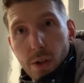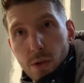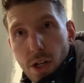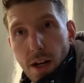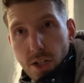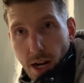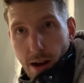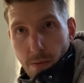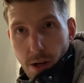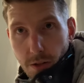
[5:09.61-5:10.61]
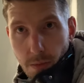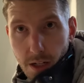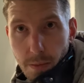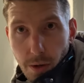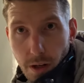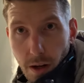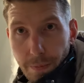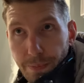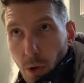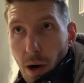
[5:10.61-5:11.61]
judge how much mud you put
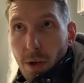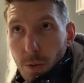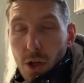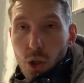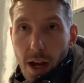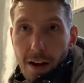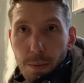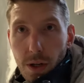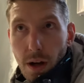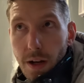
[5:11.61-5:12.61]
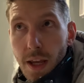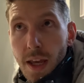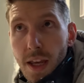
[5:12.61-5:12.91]
on or how much mud you have put on.